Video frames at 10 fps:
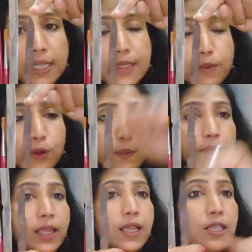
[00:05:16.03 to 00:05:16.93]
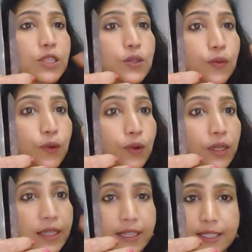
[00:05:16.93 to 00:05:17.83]
small p. So 4
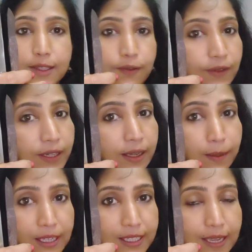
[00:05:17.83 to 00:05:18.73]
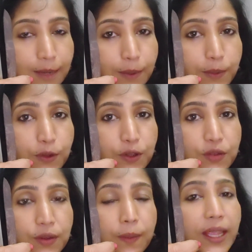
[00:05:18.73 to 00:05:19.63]
kinds of gametes can be produced
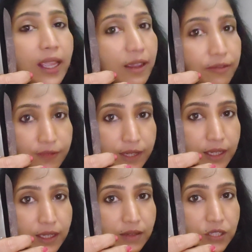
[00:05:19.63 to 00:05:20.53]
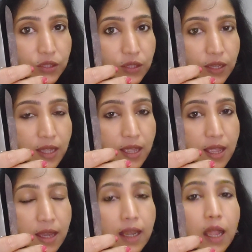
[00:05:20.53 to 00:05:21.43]
from the F1 individual.
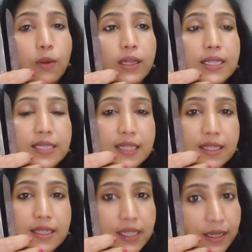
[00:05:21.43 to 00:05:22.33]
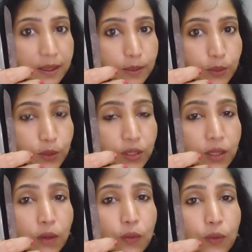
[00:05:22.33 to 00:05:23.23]
Now let's see the checkerboard
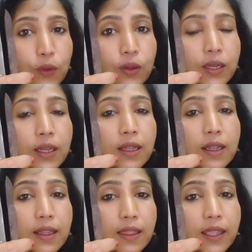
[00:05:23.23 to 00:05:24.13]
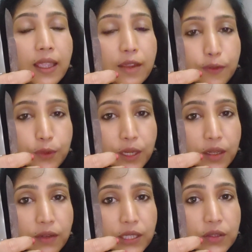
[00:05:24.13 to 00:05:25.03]
for the F2
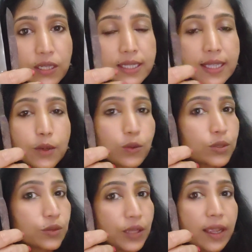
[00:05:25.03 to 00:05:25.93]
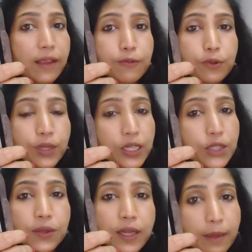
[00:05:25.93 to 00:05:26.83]
individuals, and also the F2
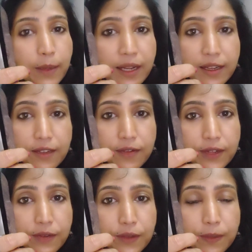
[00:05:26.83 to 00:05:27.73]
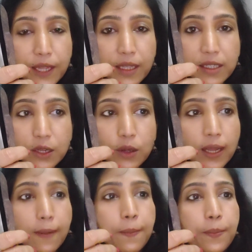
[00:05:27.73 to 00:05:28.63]
ratio can be identified from that. Okay.